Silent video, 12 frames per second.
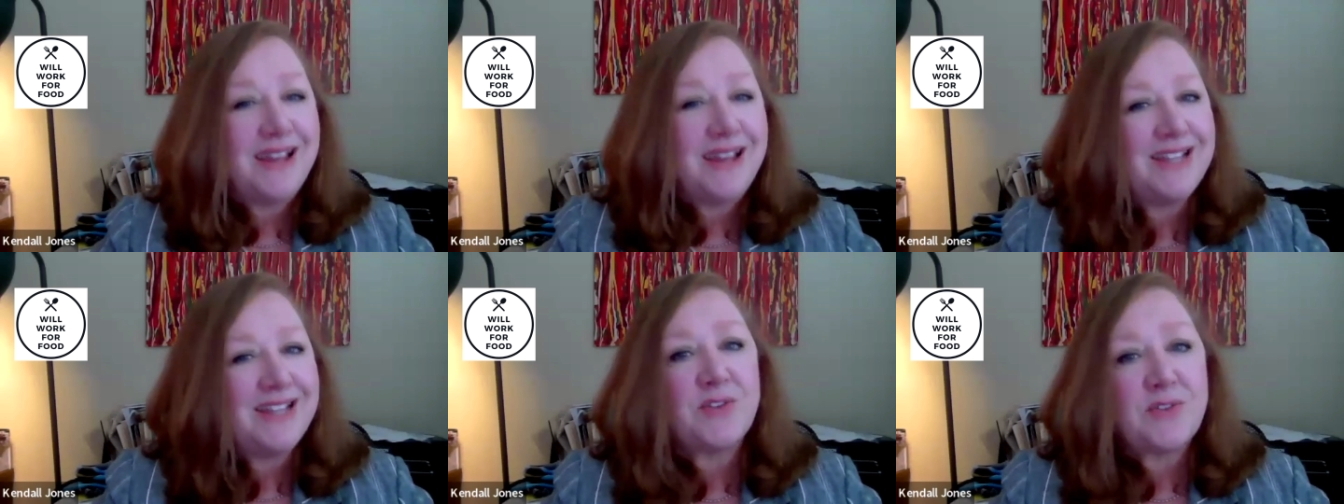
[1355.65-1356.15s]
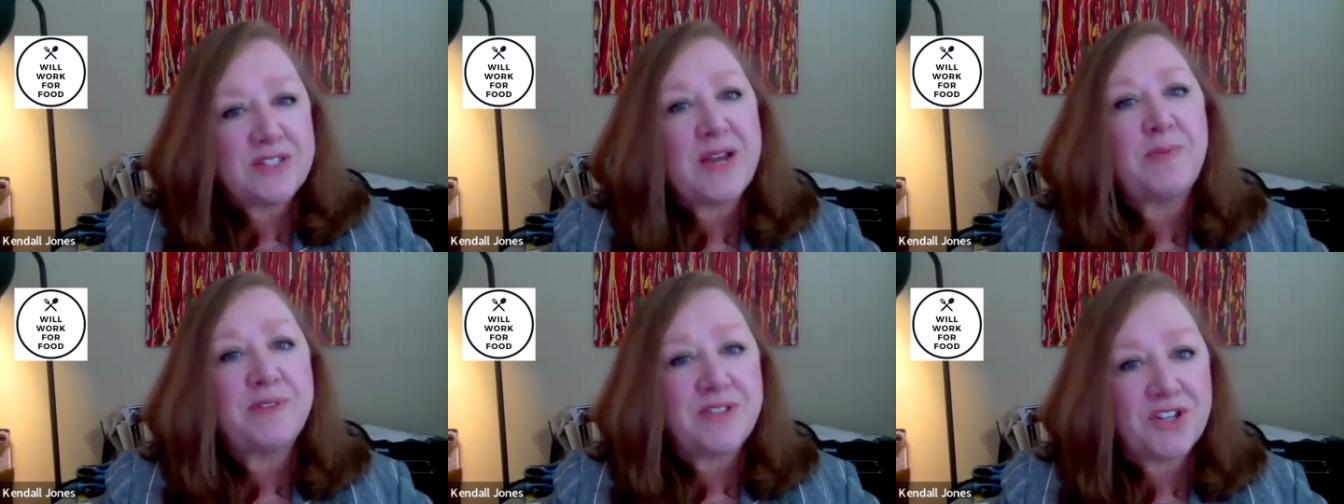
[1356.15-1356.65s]
it's those
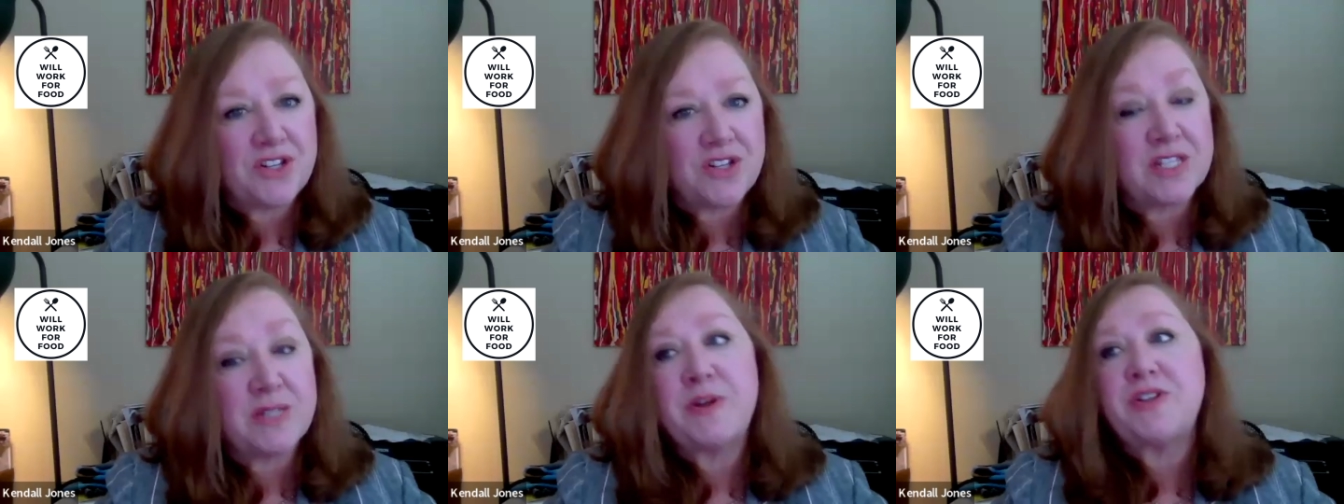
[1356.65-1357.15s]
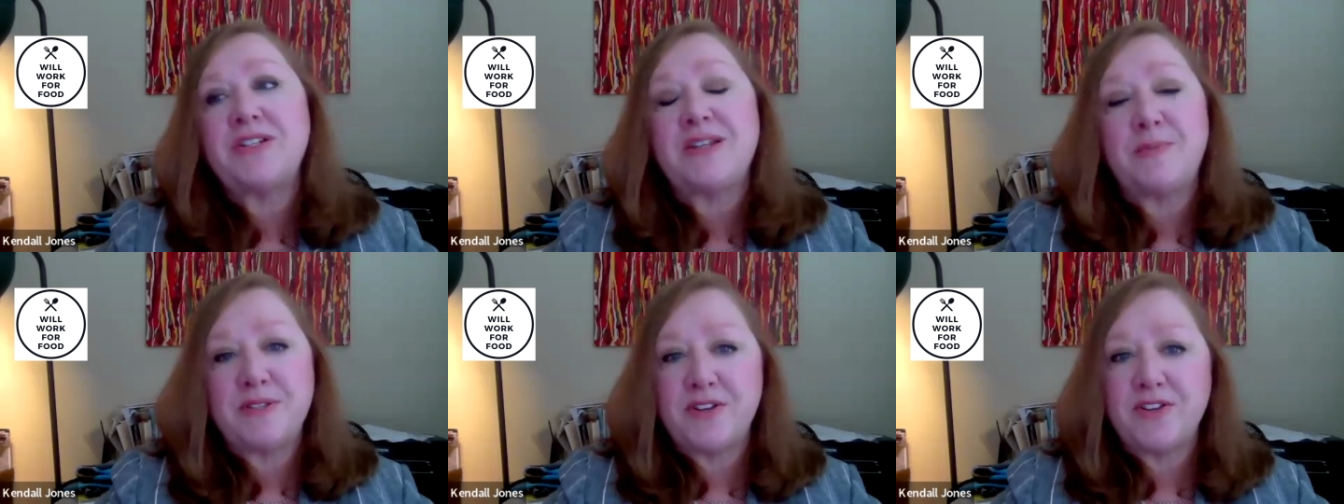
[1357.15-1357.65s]
depositions, especially
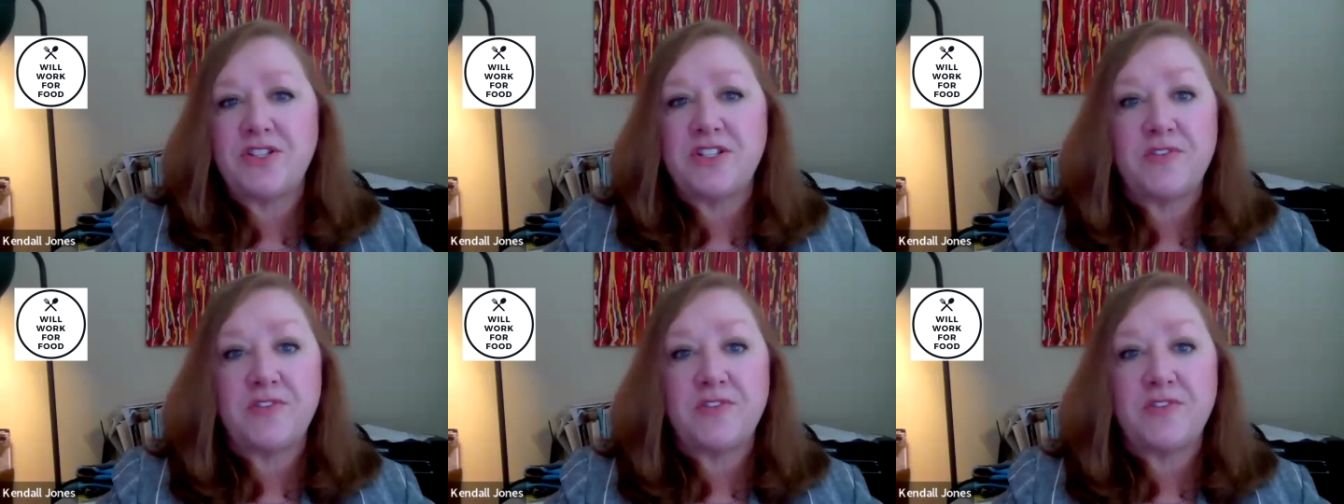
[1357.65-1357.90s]
depositions